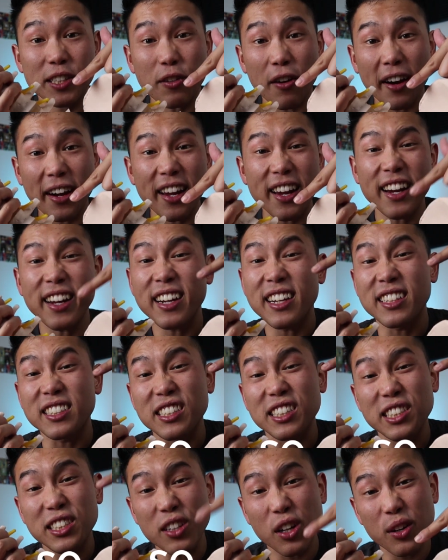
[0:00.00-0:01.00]
This right here, it
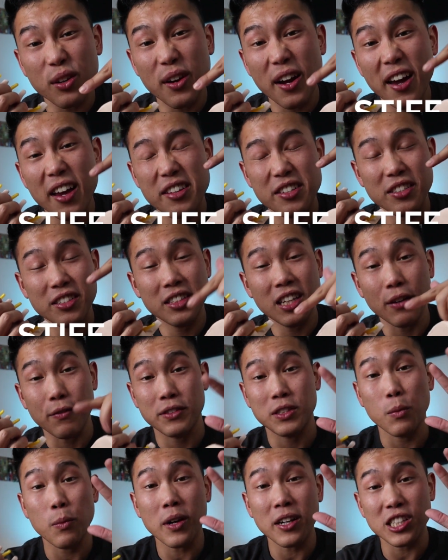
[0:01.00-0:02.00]
is so
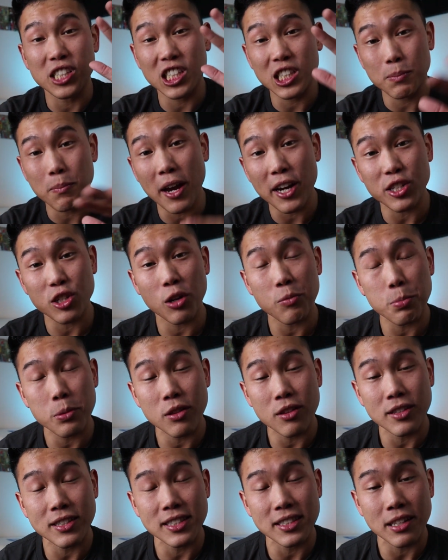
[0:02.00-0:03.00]
stiff. So we're gonna smash
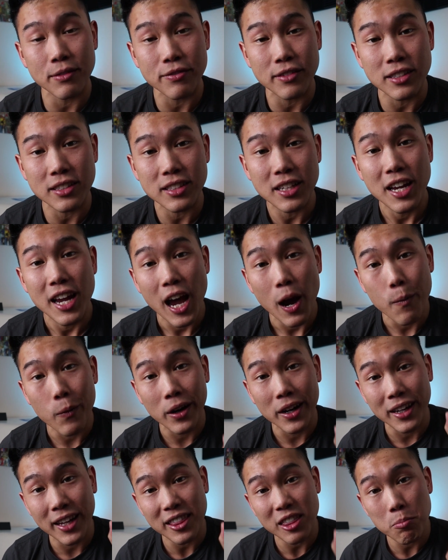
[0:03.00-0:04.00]
open this stiffness and
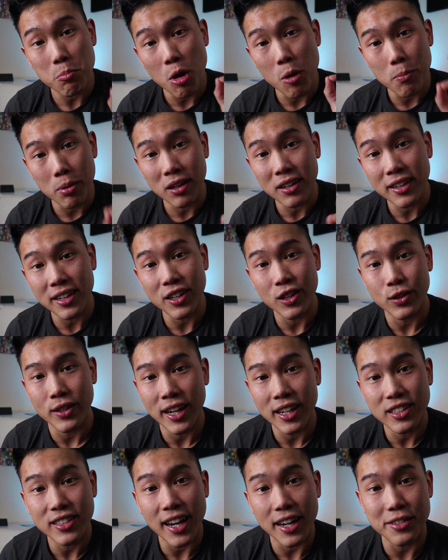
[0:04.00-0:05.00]
we're gonna get the mobility you
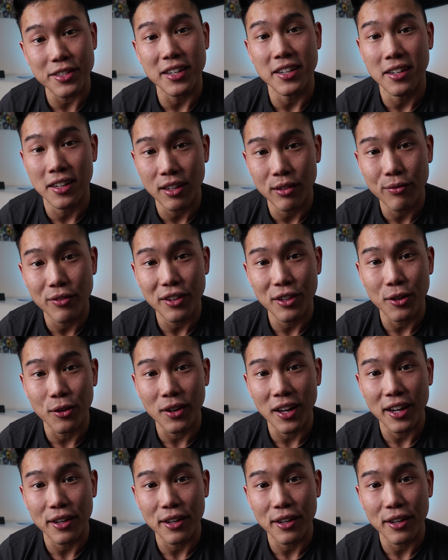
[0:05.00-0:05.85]
need to actually live your